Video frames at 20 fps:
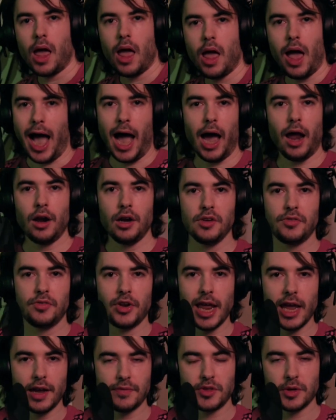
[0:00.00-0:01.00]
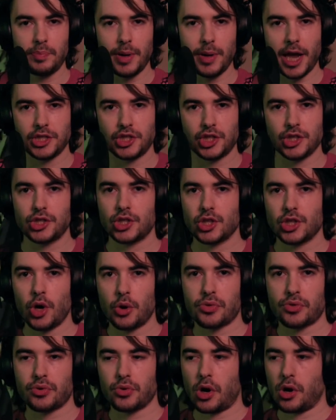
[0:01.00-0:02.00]
I don't even have the patience to go
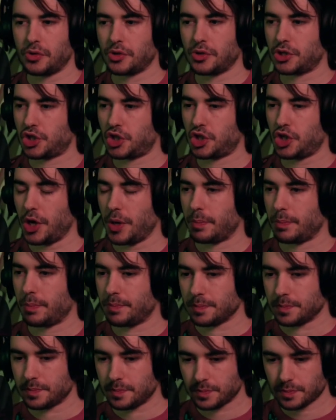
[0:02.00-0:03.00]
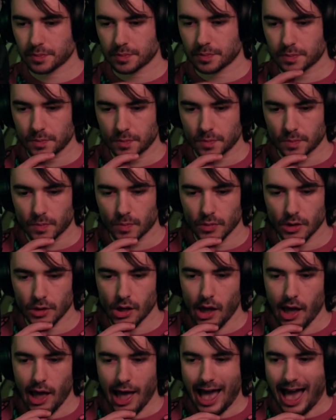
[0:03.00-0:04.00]
through all this shit.
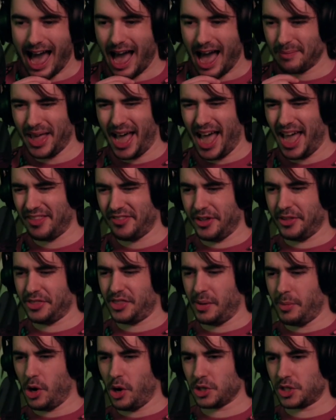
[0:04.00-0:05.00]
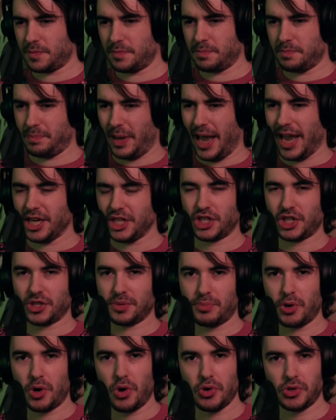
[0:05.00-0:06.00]
I'm not the most patient
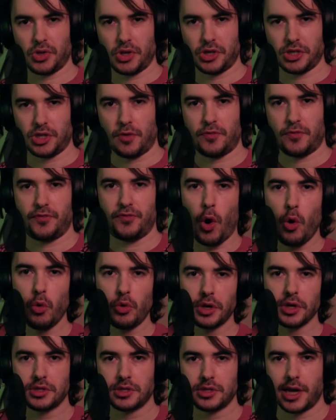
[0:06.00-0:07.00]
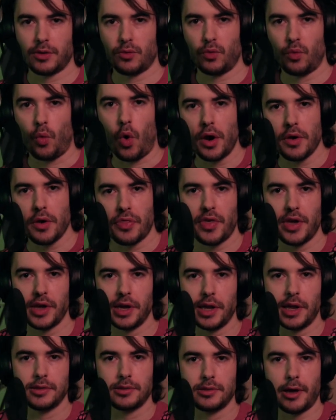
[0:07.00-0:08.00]
person, like to focus on one thing
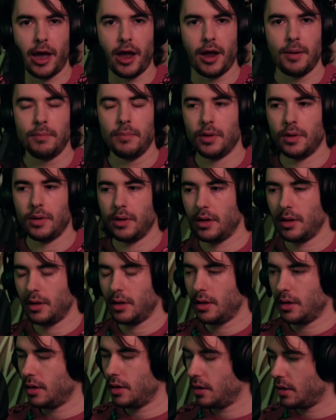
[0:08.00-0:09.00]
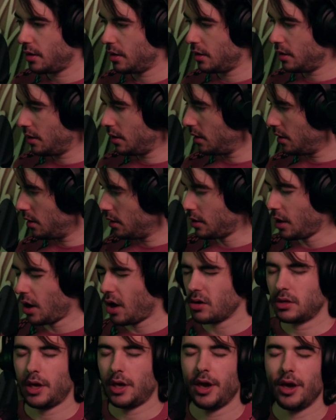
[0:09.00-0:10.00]
at a time. It's
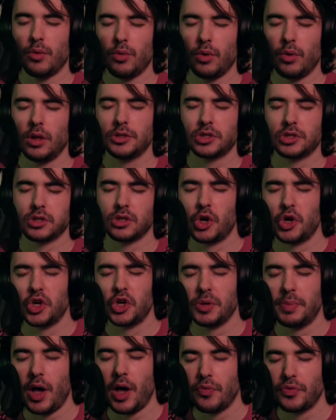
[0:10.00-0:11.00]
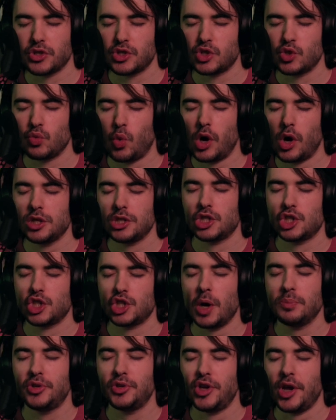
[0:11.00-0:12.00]
like, okay, well, let's learn about this one
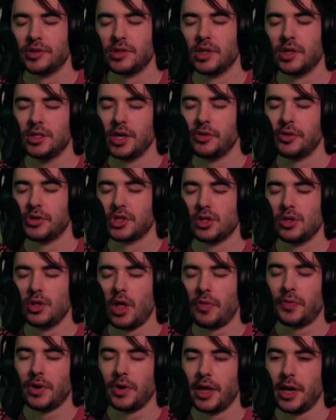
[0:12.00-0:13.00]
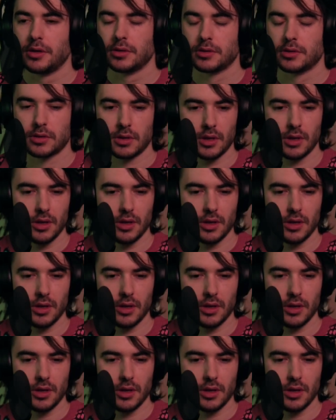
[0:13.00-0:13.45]
subject until there's nothing else.